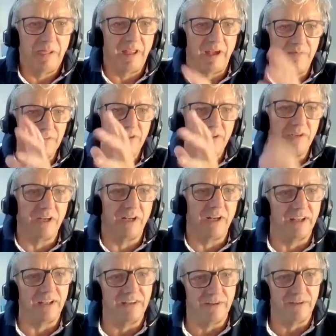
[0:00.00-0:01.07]
have you got a
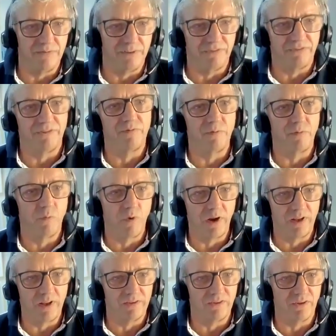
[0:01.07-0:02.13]
clear definition of
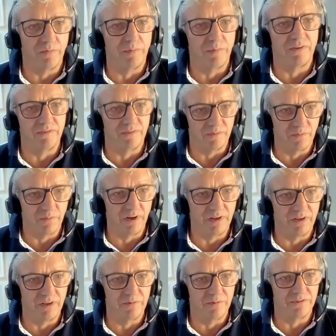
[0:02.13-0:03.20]
where the top is and where
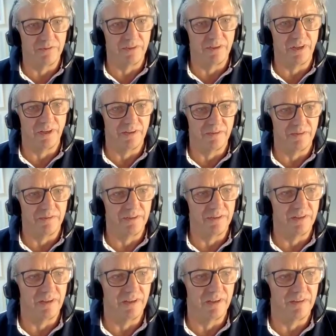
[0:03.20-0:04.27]
you want to go
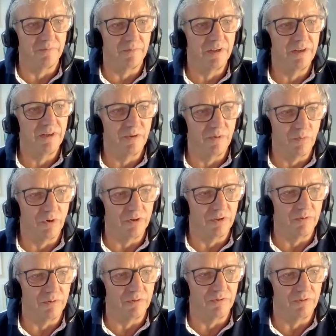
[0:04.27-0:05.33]
um, what
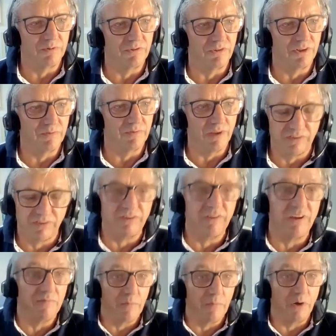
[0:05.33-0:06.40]
you want to achieve and do you
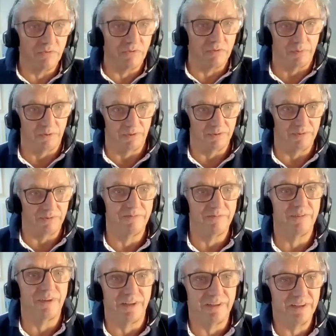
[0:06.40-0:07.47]
have multiple
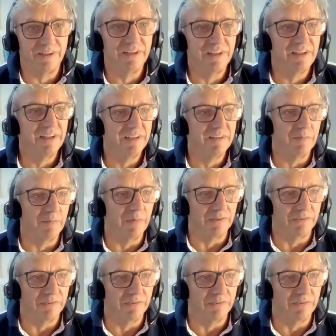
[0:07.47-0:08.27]
perfect